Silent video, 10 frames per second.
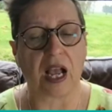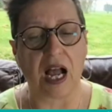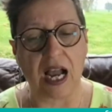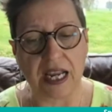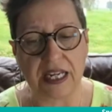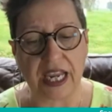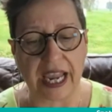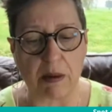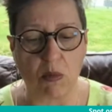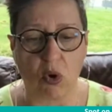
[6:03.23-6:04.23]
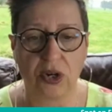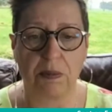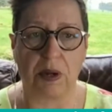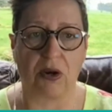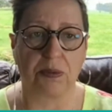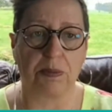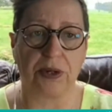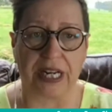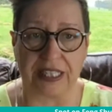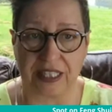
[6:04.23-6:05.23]
I care more about
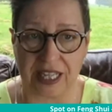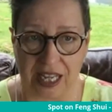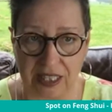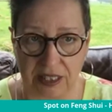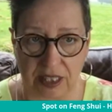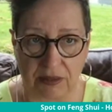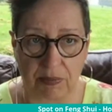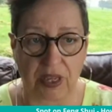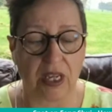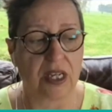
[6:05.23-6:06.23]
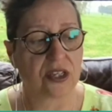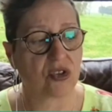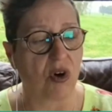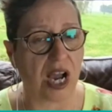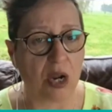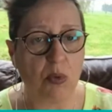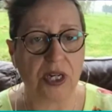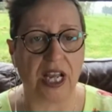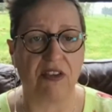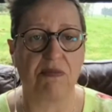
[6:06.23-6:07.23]
practicality. So I
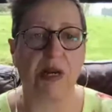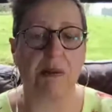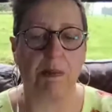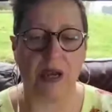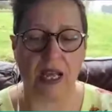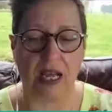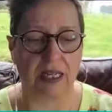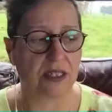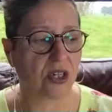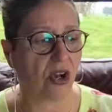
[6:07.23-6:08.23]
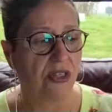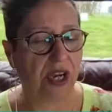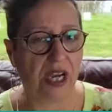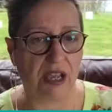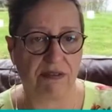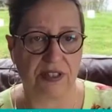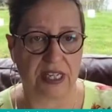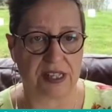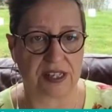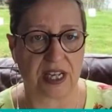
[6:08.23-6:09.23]
would have my plant on the
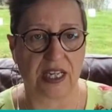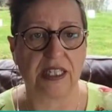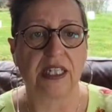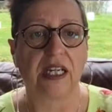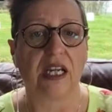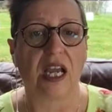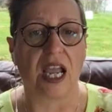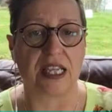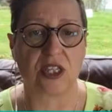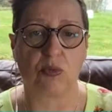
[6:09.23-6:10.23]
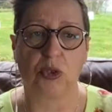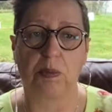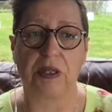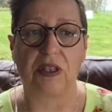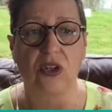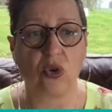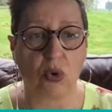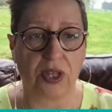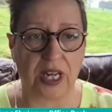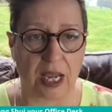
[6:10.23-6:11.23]
left-hand side as it would be in the
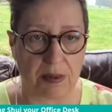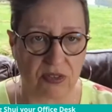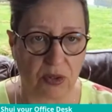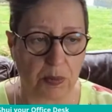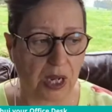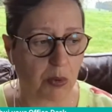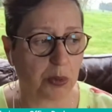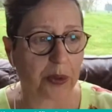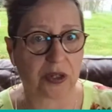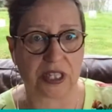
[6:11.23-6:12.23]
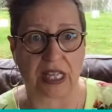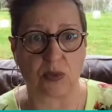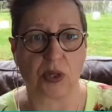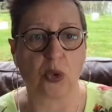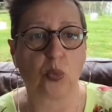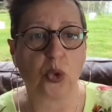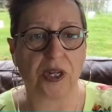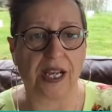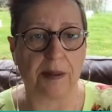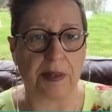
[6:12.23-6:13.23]
Northern Hemisphere Bagua, because that's where the
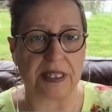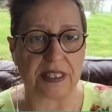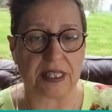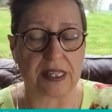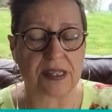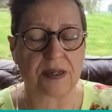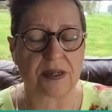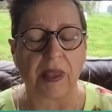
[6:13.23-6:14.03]
wood element sits.